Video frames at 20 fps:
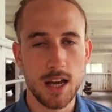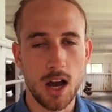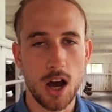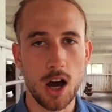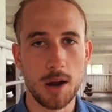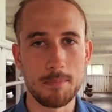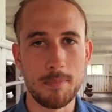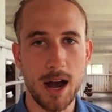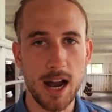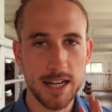
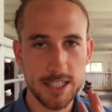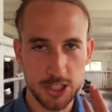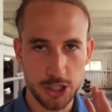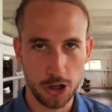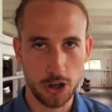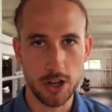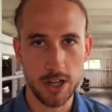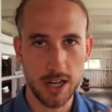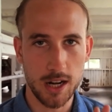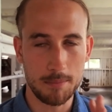On my
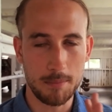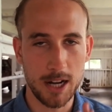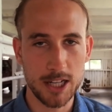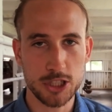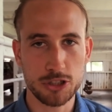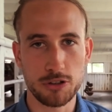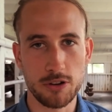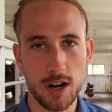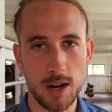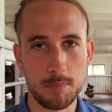journey, on my
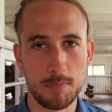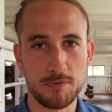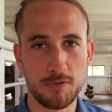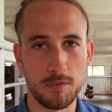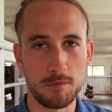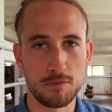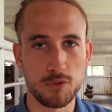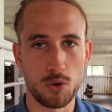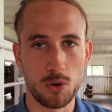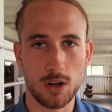trip
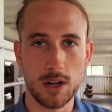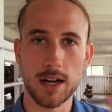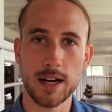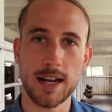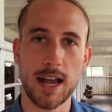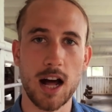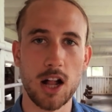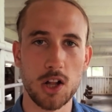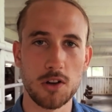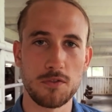from Florida to
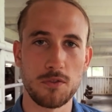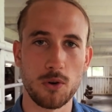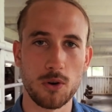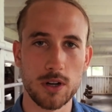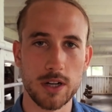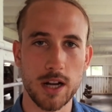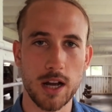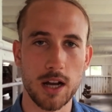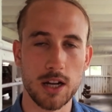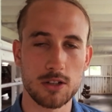
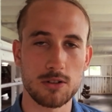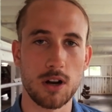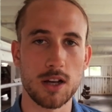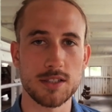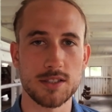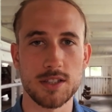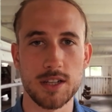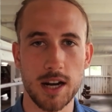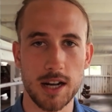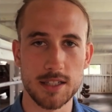California
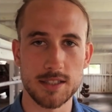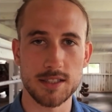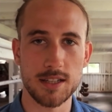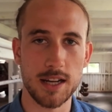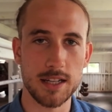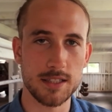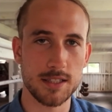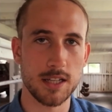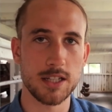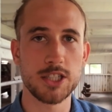across the United
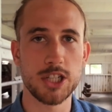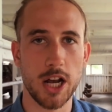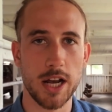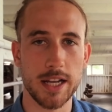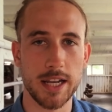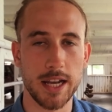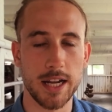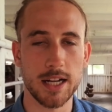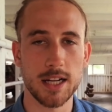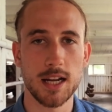States
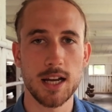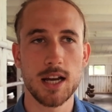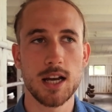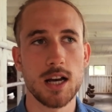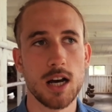hitchhiking,